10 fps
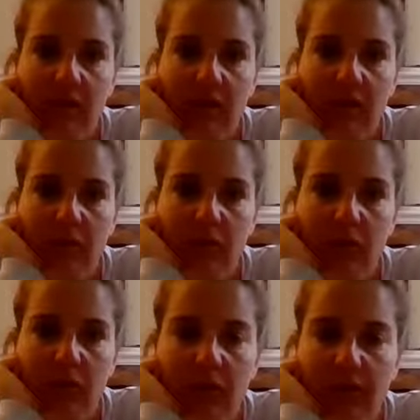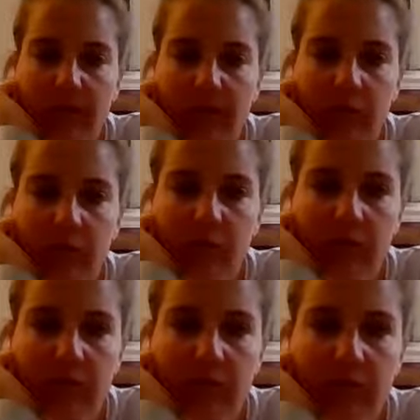or if you
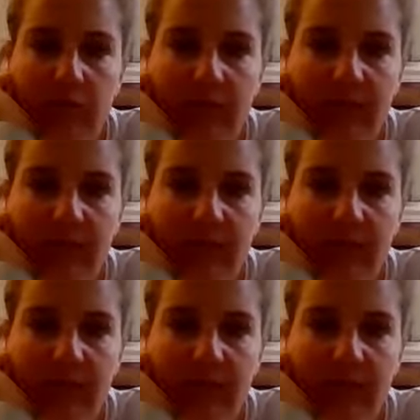prefer to